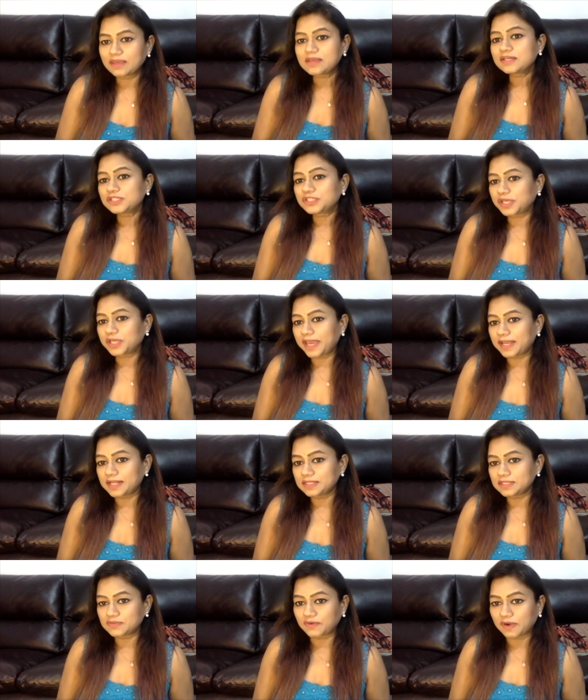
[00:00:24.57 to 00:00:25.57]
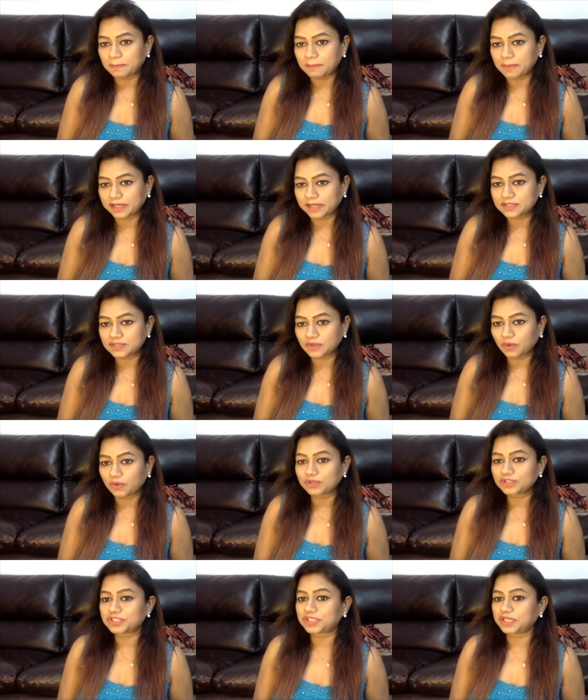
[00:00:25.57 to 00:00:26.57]
She hails from Mysore.
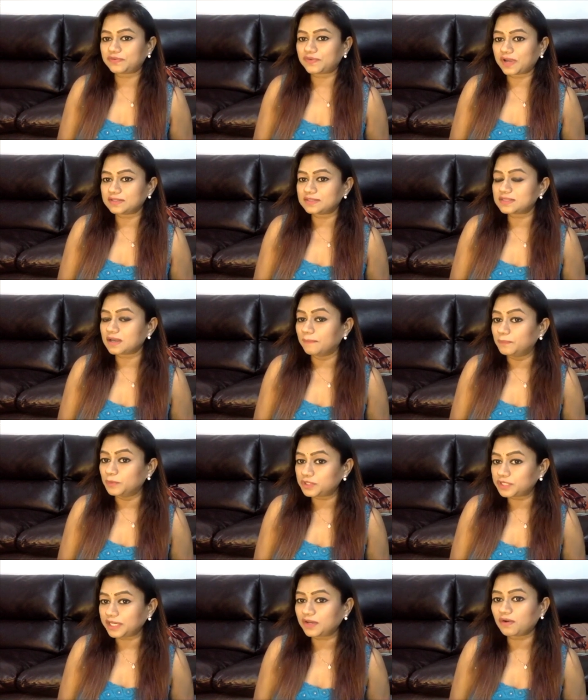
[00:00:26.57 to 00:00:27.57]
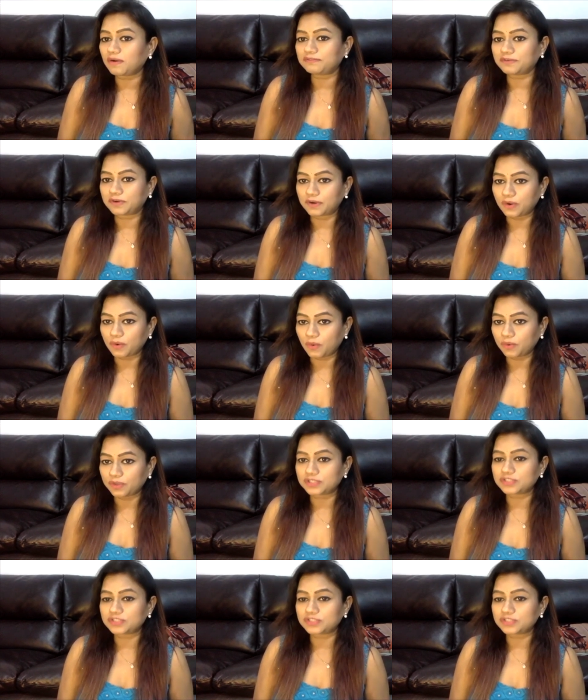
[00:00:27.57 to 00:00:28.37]
She runs a boutique of her own.